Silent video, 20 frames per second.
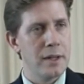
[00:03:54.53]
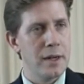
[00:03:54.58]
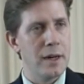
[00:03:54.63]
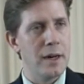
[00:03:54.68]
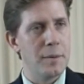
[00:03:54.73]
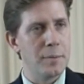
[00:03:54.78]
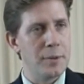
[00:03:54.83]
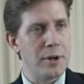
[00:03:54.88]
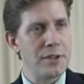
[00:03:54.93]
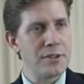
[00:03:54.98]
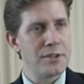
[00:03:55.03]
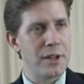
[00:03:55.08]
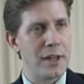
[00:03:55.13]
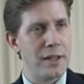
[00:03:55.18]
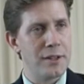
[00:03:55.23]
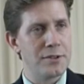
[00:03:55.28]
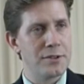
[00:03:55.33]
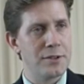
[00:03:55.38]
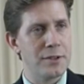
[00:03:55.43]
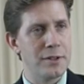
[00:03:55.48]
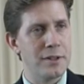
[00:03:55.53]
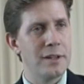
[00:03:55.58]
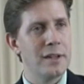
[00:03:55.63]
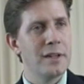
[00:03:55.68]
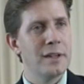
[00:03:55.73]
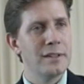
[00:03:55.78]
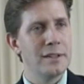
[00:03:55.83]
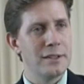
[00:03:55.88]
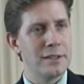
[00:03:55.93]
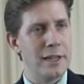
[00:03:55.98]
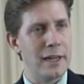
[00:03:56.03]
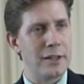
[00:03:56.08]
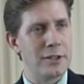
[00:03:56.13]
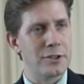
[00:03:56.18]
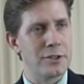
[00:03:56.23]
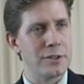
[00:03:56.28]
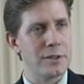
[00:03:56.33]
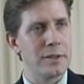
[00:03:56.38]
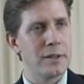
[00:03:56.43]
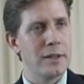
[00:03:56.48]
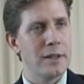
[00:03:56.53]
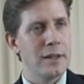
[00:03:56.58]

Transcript: uh, breast cancer detection.